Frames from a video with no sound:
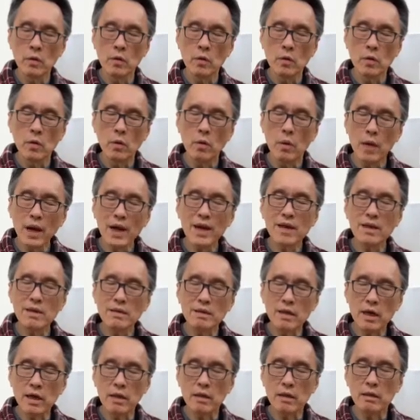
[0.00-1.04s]
why is
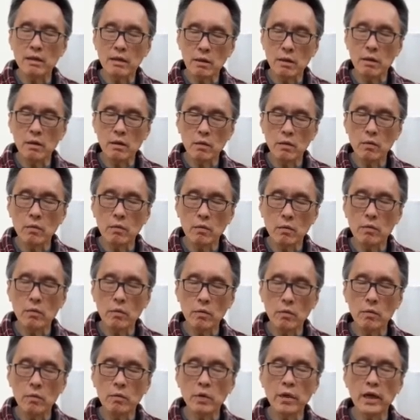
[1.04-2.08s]
that
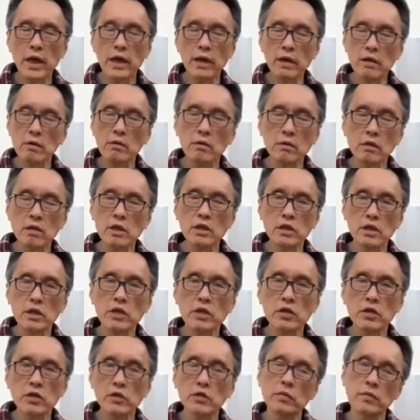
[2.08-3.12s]
we get into this
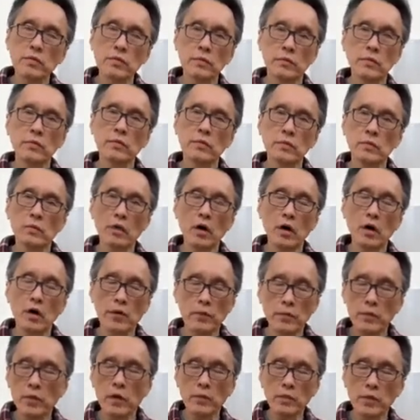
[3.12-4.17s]
issue
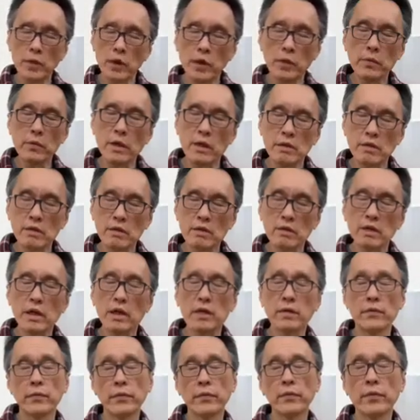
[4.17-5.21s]
of not being able to understand.
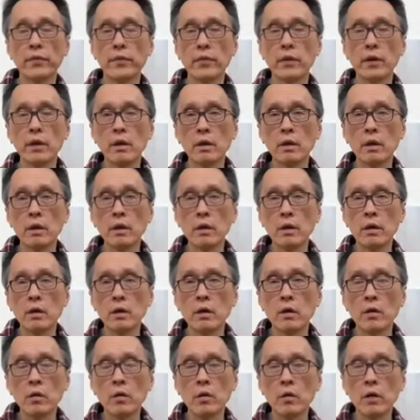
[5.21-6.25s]

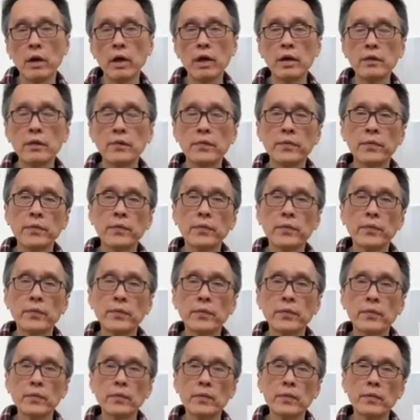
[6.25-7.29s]
Well,
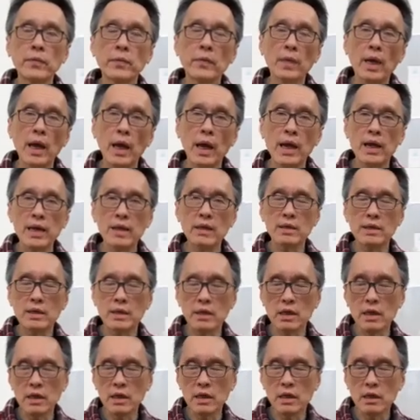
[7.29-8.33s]
as
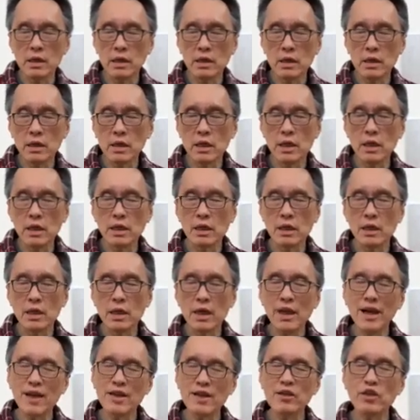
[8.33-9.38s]
in the
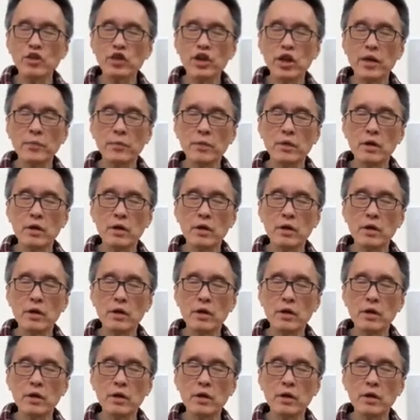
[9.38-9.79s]
last chapter